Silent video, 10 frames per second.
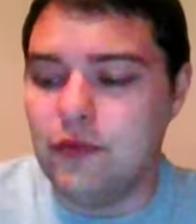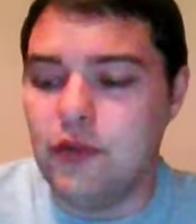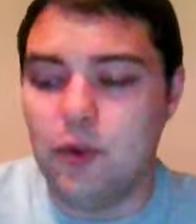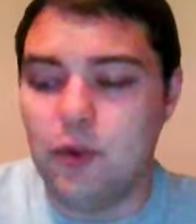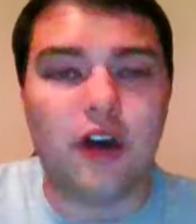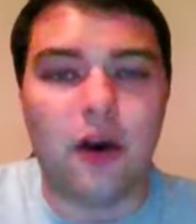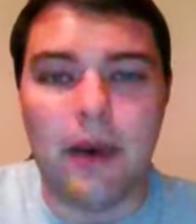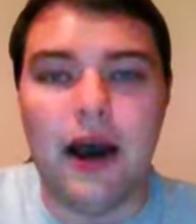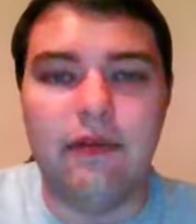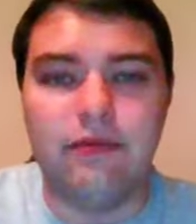You want to talk
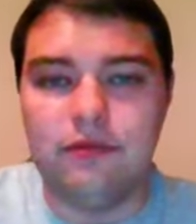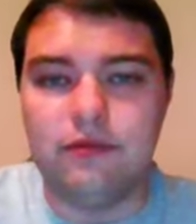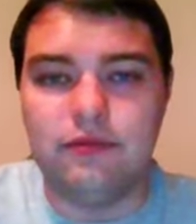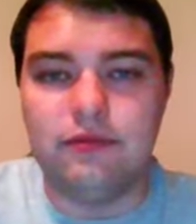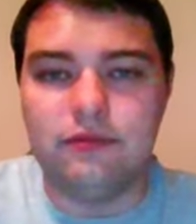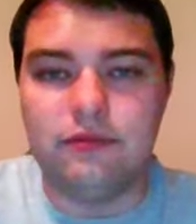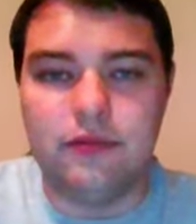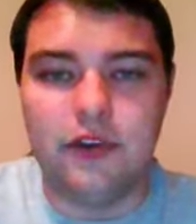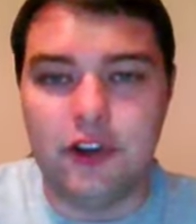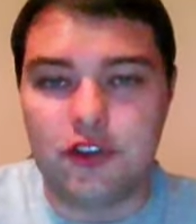about
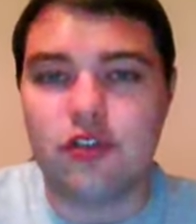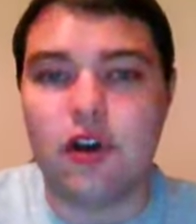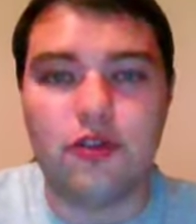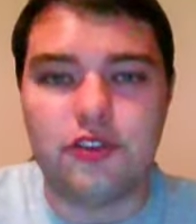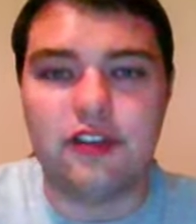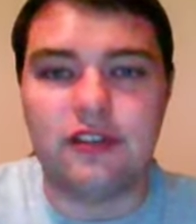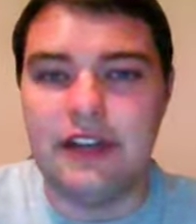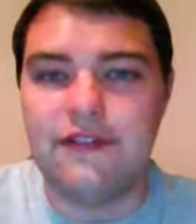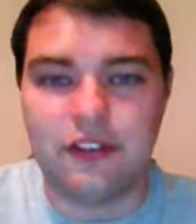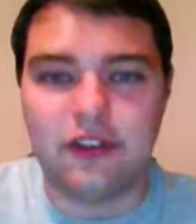an atrocious
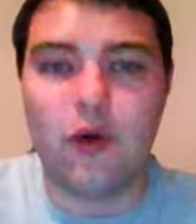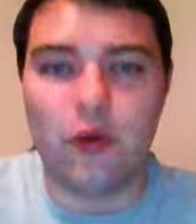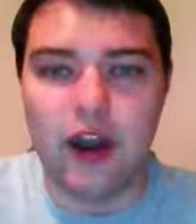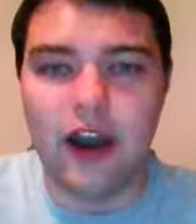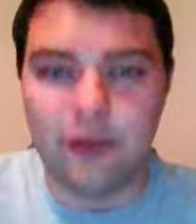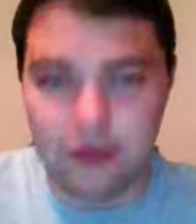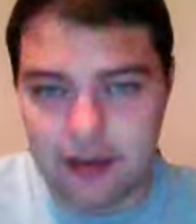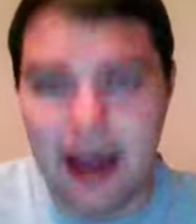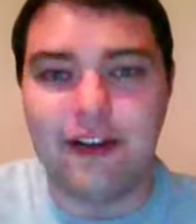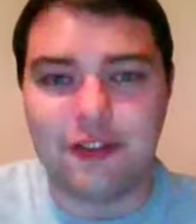defense coordinator.
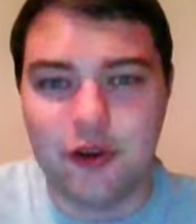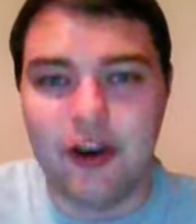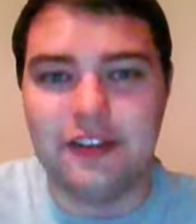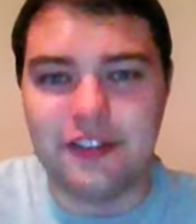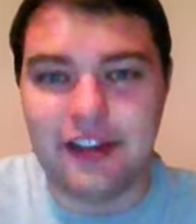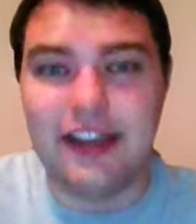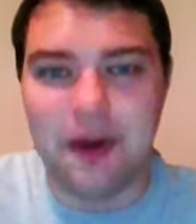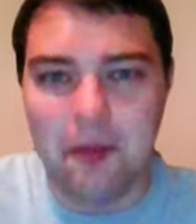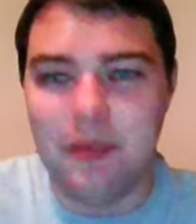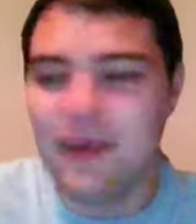Alex Grinch is
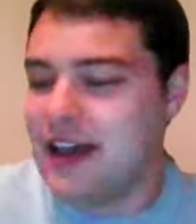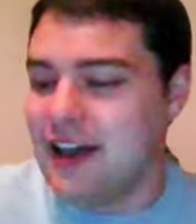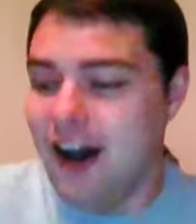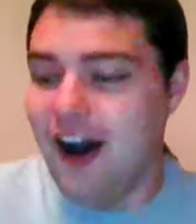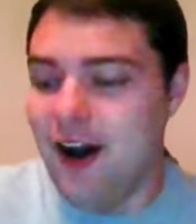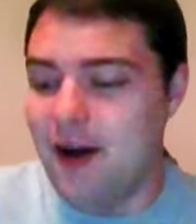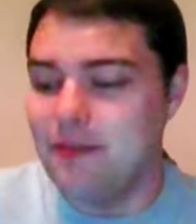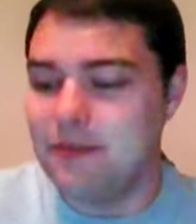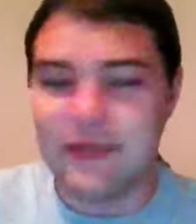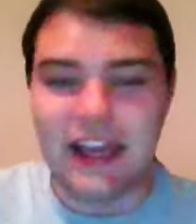
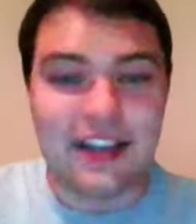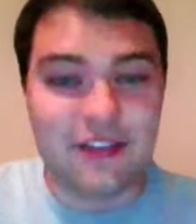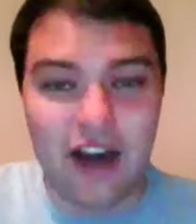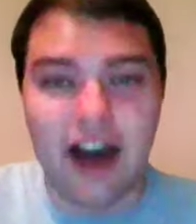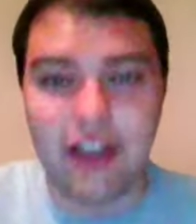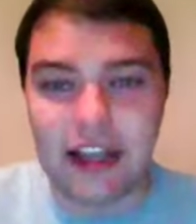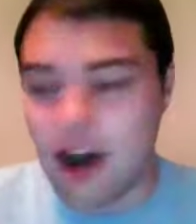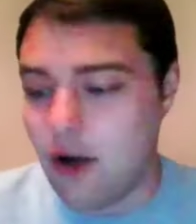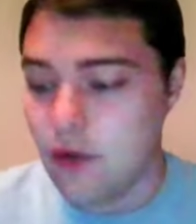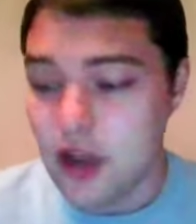him. He's finally
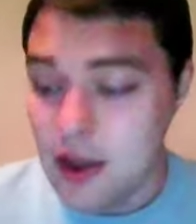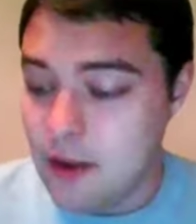gone.